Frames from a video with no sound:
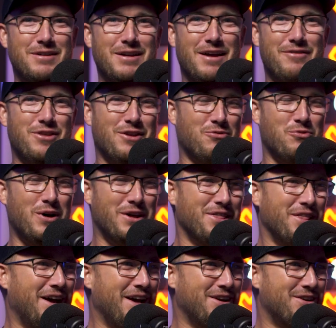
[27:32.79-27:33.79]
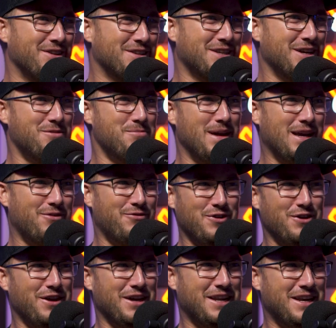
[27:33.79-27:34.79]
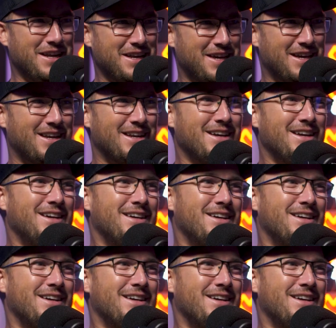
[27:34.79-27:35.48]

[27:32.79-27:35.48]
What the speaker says: have this one-liner that's going to make him feel like an idiot.